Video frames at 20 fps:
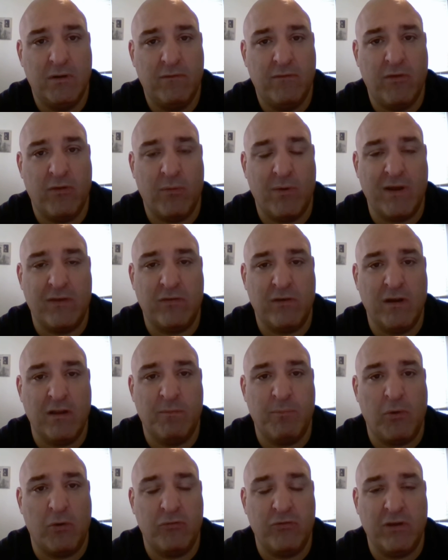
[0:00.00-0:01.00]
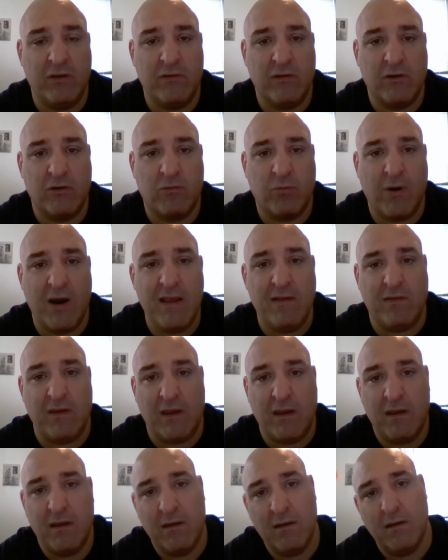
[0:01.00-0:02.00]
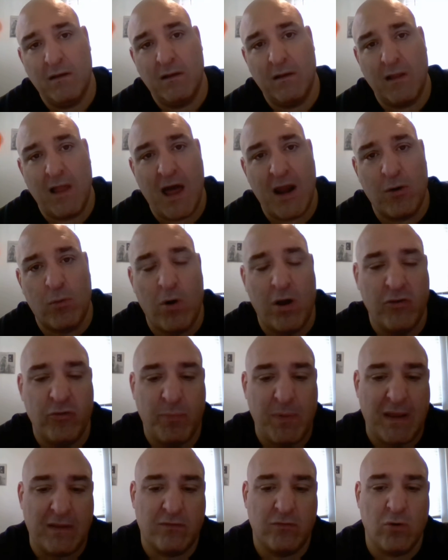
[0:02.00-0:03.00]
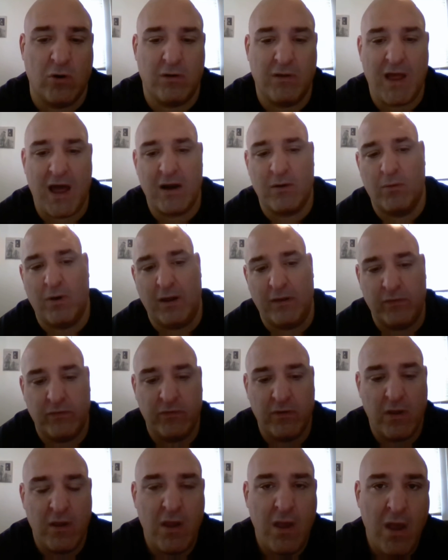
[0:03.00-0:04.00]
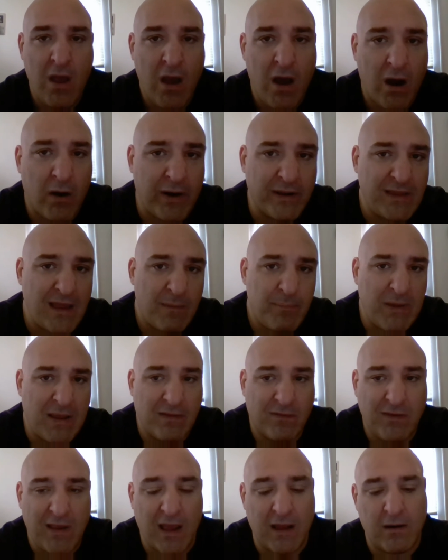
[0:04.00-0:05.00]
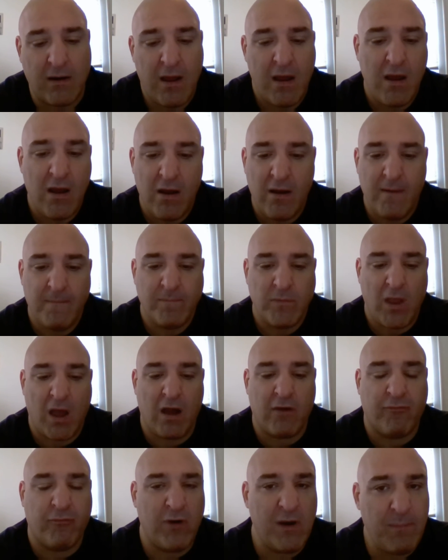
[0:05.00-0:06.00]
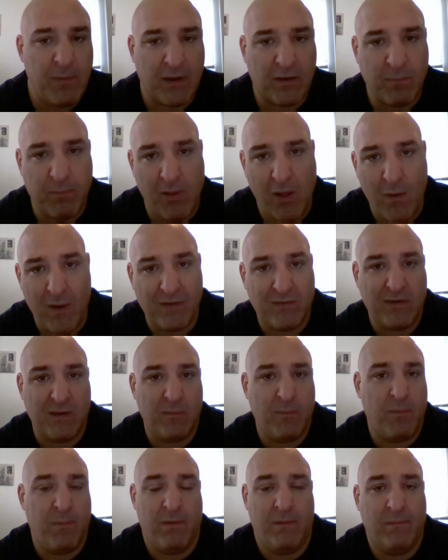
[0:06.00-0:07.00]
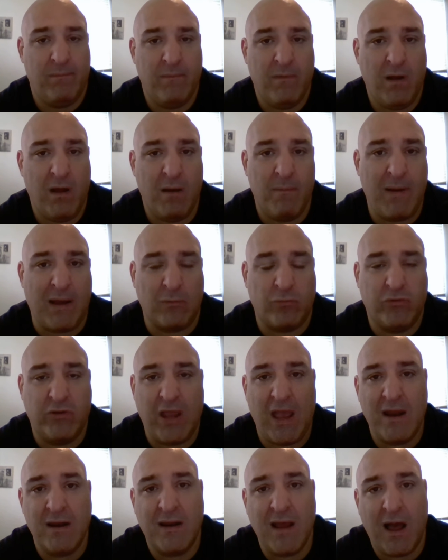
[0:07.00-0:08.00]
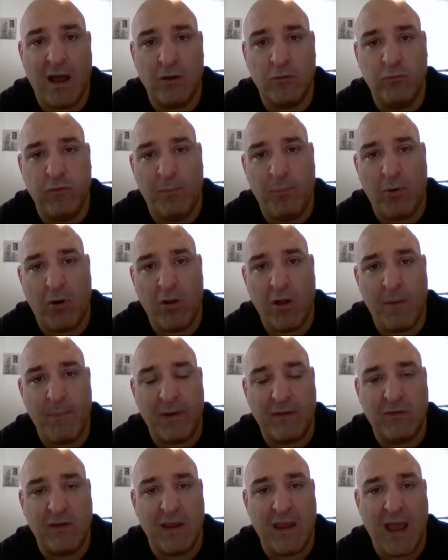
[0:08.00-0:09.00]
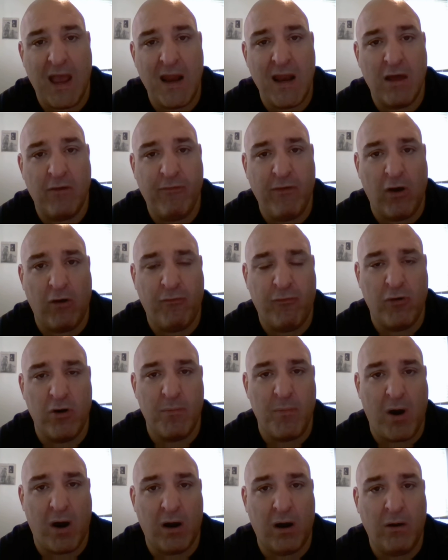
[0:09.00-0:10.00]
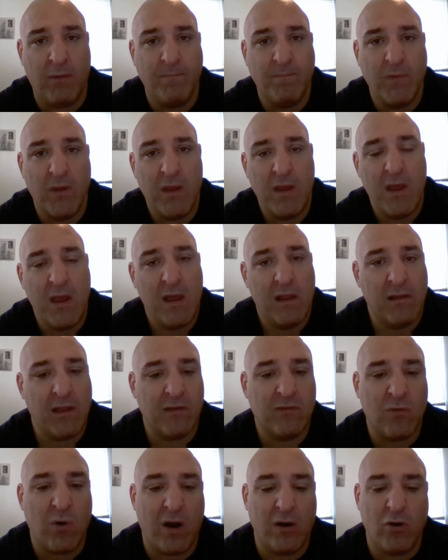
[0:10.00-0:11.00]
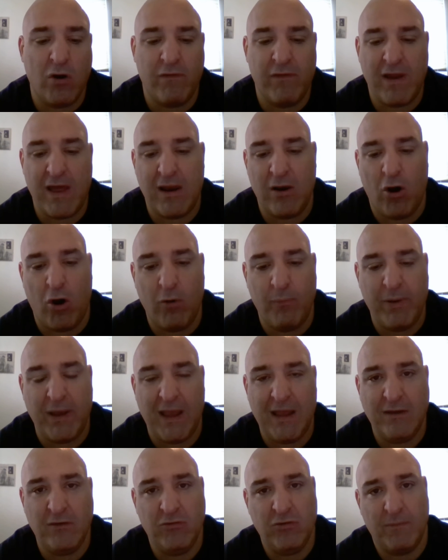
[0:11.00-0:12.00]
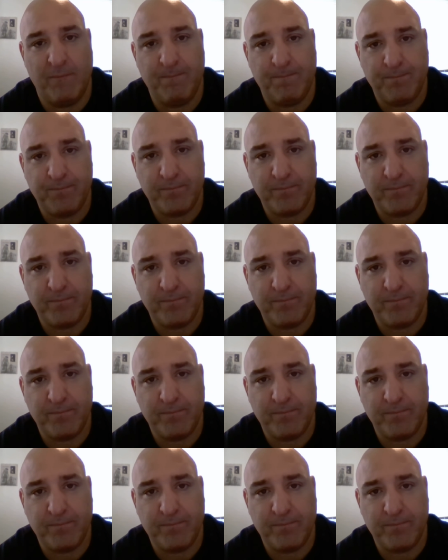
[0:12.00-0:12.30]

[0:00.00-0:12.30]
for the rest of this postseason. Crazy. A lot of runs being scored. A lot of runs. All right, that being said, free picks below. I see about 10 college football up. I see NFL for tomorrow. Let's go on over to that homepage.